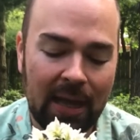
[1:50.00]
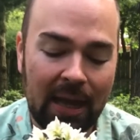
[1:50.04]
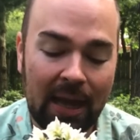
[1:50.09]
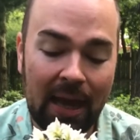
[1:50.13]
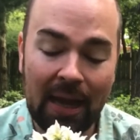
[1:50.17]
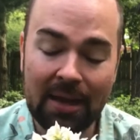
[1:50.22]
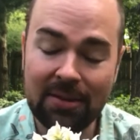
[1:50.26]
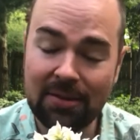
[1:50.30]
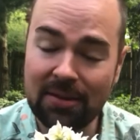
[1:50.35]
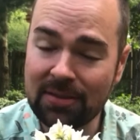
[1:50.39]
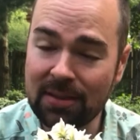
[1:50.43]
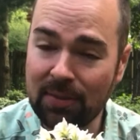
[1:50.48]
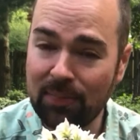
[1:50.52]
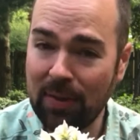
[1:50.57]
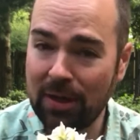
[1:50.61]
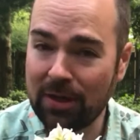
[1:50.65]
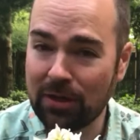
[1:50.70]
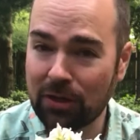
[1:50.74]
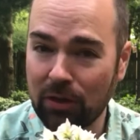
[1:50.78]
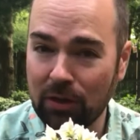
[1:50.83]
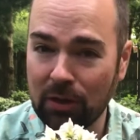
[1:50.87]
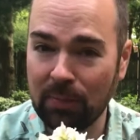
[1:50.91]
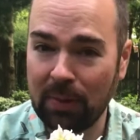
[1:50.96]
It doesn't mean
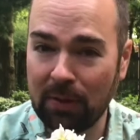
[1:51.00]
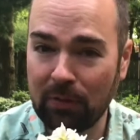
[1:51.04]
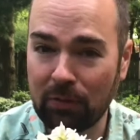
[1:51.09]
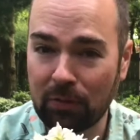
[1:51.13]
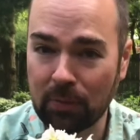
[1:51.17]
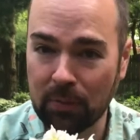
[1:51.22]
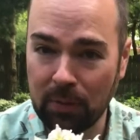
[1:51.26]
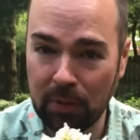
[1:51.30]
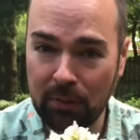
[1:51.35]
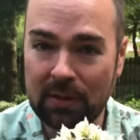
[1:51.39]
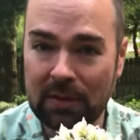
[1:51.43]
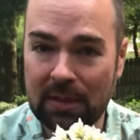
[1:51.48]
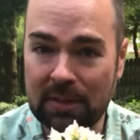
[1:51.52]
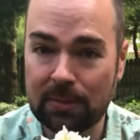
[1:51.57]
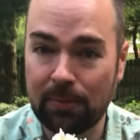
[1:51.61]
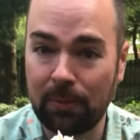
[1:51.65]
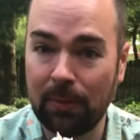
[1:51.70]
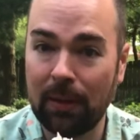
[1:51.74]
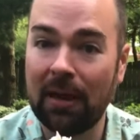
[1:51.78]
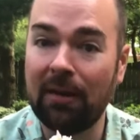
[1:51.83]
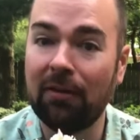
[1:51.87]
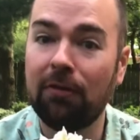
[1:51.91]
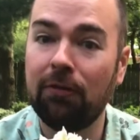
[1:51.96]
you're going to be removing this
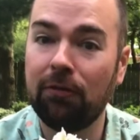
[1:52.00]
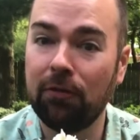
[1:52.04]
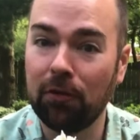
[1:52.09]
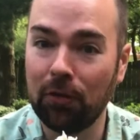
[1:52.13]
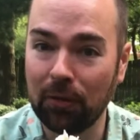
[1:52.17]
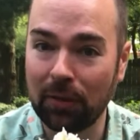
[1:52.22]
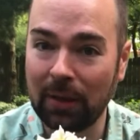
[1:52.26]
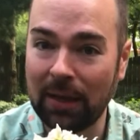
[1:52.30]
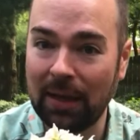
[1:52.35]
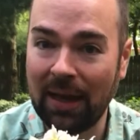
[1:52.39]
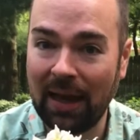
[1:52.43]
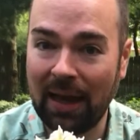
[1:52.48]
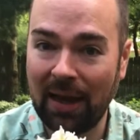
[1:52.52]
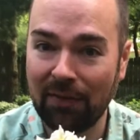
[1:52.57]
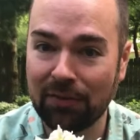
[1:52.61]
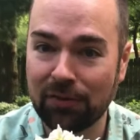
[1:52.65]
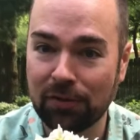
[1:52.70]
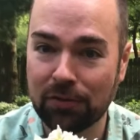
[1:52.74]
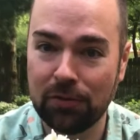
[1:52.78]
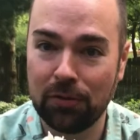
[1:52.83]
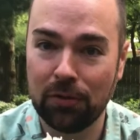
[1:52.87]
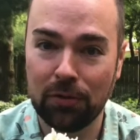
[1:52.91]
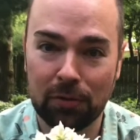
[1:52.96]
plant fully after
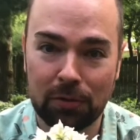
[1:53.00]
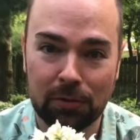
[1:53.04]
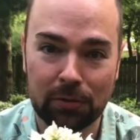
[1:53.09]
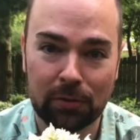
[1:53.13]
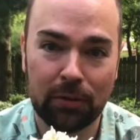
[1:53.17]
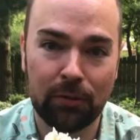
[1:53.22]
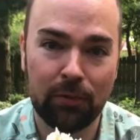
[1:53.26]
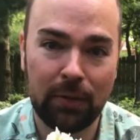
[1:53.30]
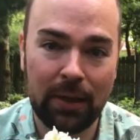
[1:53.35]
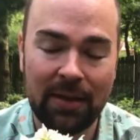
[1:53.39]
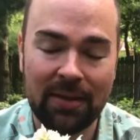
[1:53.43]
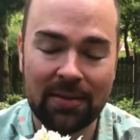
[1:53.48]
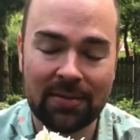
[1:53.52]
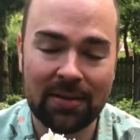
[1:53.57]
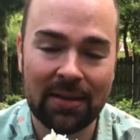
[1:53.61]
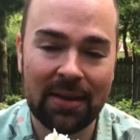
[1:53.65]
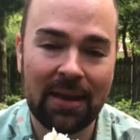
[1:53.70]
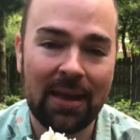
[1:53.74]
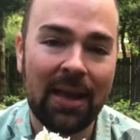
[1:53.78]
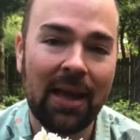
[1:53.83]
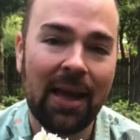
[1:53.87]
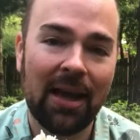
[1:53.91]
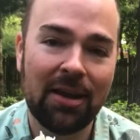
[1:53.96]
2 to 3 weeks.
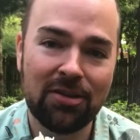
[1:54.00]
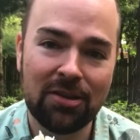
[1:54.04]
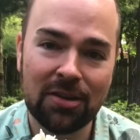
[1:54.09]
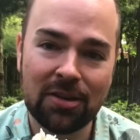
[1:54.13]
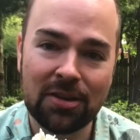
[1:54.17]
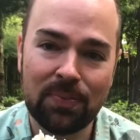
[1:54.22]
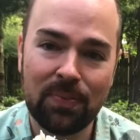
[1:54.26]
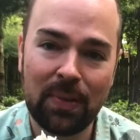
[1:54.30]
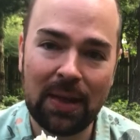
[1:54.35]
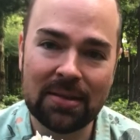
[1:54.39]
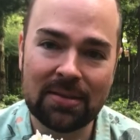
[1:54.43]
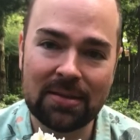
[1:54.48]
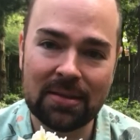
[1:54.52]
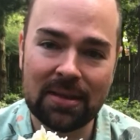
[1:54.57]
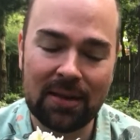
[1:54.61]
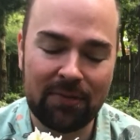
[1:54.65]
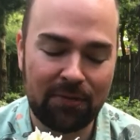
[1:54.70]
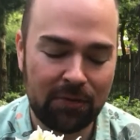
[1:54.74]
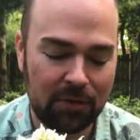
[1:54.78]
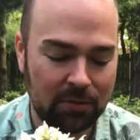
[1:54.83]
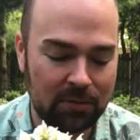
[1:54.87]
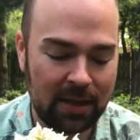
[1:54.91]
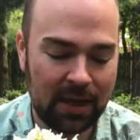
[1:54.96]
It just means that if
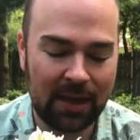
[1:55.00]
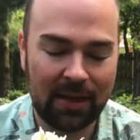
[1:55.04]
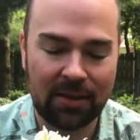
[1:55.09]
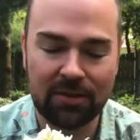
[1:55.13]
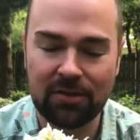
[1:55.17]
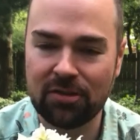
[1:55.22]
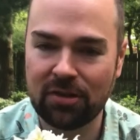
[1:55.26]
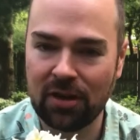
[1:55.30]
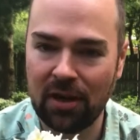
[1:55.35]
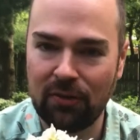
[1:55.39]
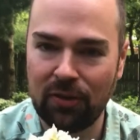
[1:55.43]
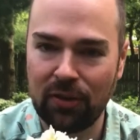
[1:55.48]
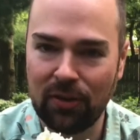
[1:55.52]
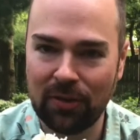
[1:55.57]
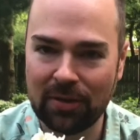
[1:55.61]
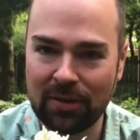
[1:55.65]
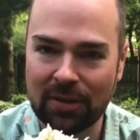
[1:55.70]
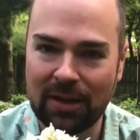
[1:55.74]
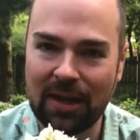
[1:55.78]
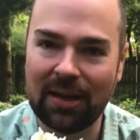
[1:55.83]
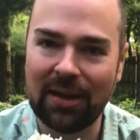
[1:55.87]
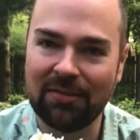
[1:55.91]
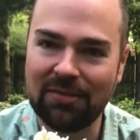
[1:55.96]
you take a shovel and you
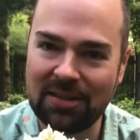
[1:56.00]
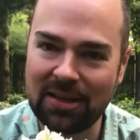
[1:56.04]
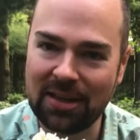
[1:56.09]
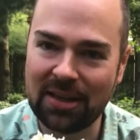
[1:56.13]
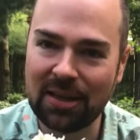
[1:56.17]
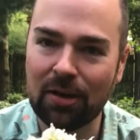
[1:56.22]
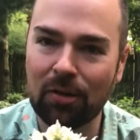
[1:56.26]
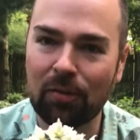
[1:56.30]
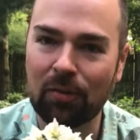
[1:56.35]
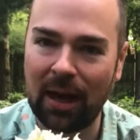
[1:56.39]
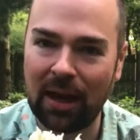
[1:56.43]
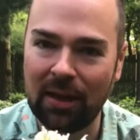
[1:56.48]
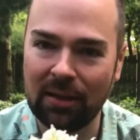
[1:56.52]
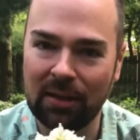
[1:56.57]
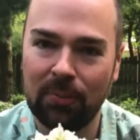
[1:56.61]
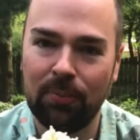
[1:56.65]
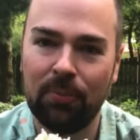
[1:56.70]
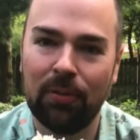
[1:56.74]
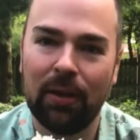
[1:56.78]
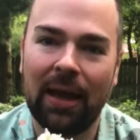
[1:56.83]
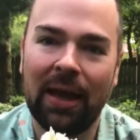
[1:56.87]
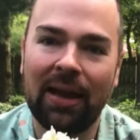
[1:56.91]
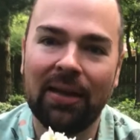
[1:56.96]
kind of dig around the
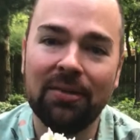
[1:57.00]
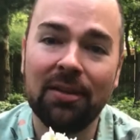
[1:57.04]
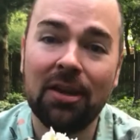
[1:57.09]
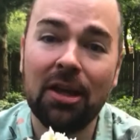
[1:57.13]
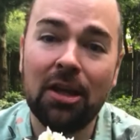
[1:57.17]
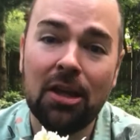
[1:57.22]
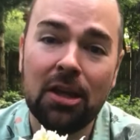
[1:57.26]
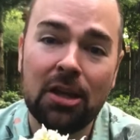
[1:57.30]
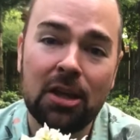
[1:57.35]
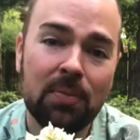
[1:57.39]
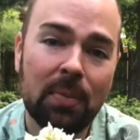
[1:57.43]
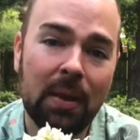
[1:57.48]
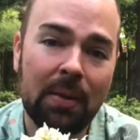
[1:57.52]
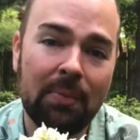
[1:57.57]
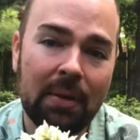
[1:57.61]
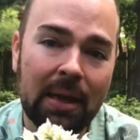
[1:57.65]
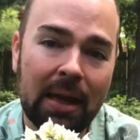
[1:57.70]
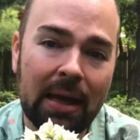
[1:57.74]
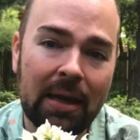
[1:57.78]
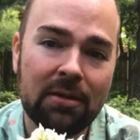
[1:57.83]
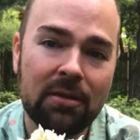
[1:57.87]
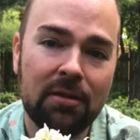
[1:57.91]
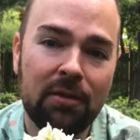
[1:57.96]
plant, you may
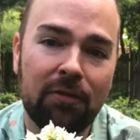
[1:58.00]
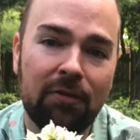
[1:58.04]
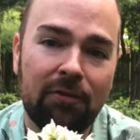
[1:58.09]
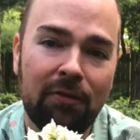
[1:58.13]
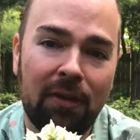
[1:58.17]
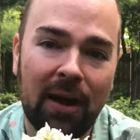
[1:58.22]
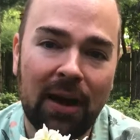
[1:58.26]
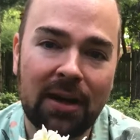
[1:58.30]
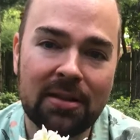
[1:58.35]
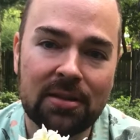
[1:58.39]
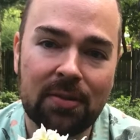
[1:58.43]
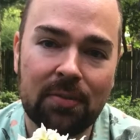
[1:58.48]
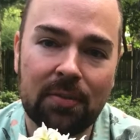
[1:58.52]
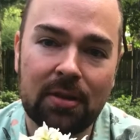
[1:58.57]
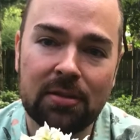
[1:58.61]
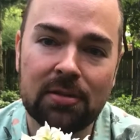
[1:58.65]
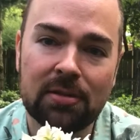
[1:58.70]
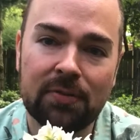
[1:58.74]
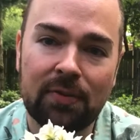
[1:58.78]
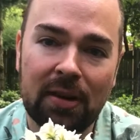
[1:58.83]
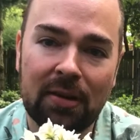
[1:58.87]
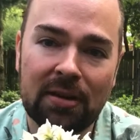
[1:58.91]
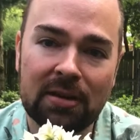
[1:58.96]
begin to find some of those
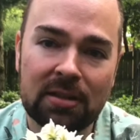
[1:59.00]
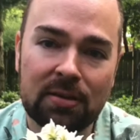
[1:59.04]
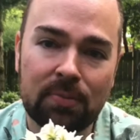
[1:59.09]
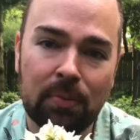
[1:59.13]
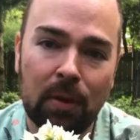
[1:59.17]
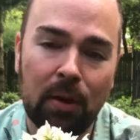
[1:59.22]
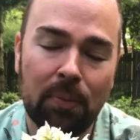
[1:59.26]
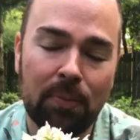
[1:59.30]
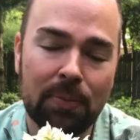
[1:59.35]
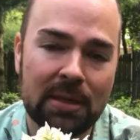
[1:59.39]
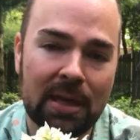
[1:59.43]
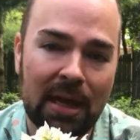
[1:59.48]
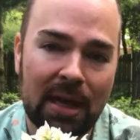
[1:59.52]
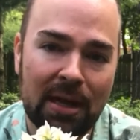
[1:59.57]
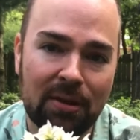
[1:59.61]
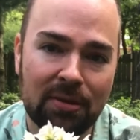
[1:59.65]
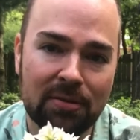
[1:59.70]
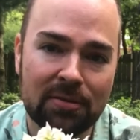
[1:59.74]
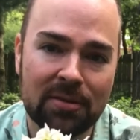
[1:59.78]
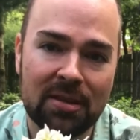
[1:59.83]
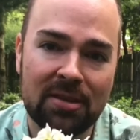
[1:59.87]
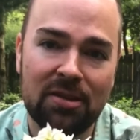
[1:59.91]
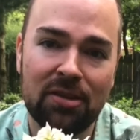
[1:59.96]
very small
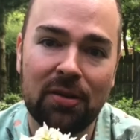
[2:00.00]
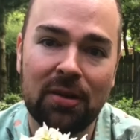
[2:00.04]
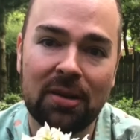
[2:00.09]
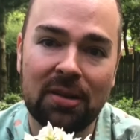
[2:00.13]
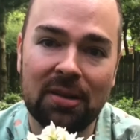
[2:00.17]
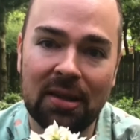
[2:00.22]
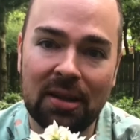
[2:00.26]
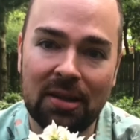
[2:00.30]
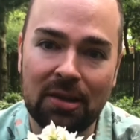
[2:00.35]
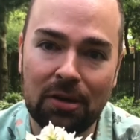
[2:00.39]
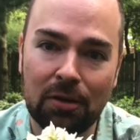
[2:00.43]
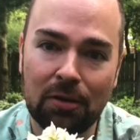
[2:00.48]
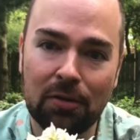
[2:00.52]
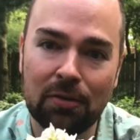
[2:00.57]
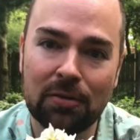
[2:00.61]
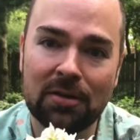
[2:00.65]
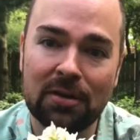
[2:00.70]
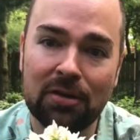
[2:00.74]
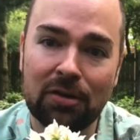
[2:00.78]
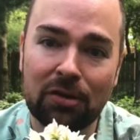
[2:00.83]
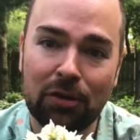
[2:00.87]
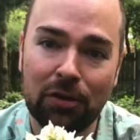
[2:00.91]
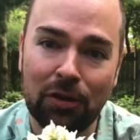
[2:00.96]
potatoes that you could then use
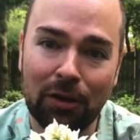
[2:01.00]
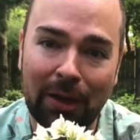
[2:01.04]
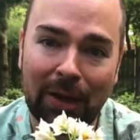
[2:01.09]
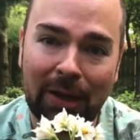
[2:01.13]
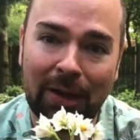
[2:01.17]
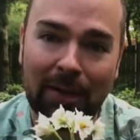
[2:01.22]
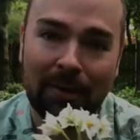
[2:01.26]
in your cooking.